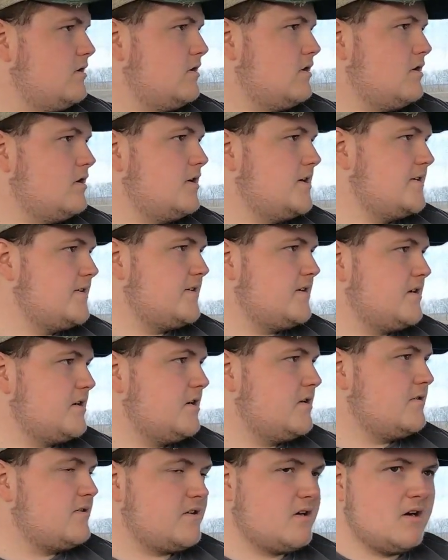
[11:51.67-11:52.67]
no reason to
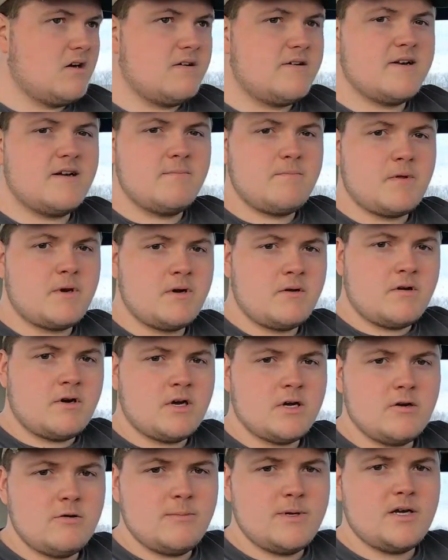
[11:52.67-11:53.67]
go start something that we're
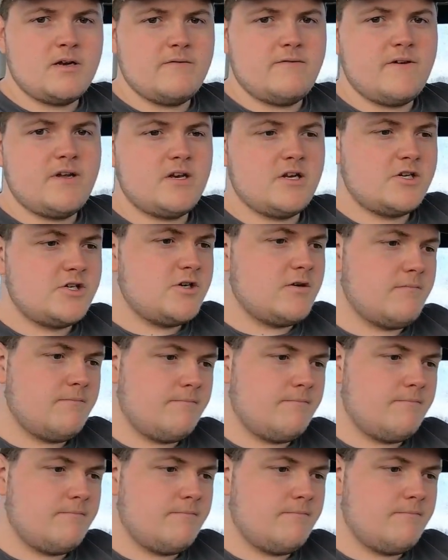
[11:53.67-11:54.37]
not going to be able to finish.